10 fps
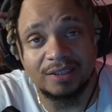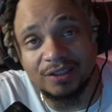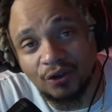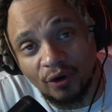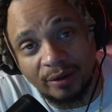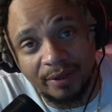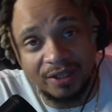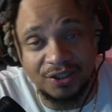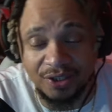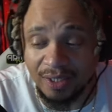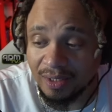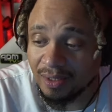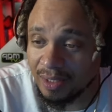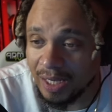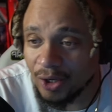is screaming and
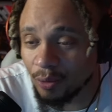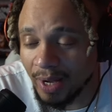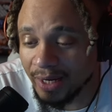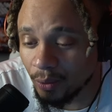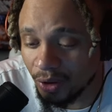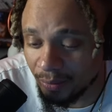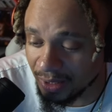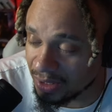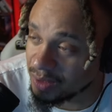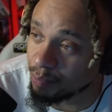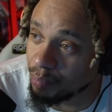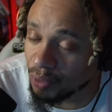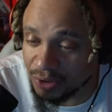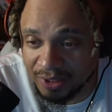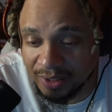shit. Ain't nobody worried about this
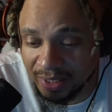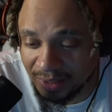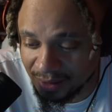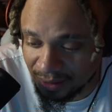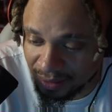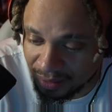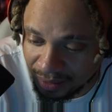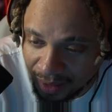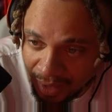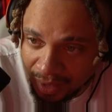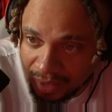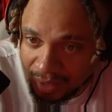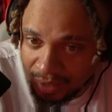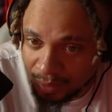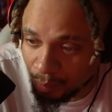bullshit ass
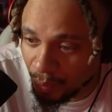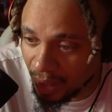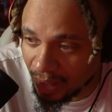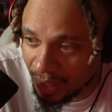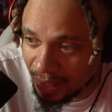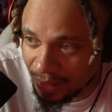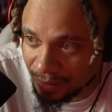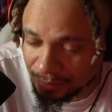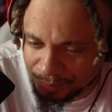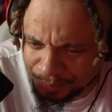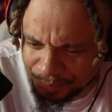bankai.